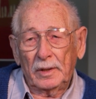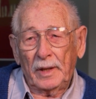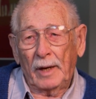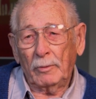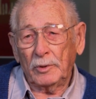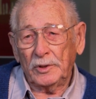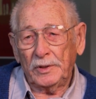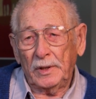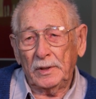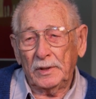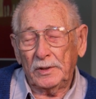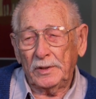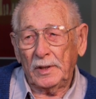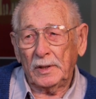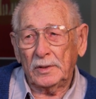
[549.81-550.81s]
That was in the
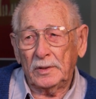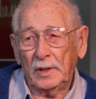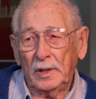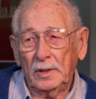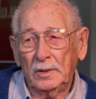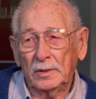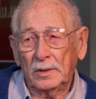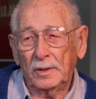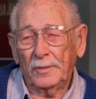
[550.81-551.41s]
60s.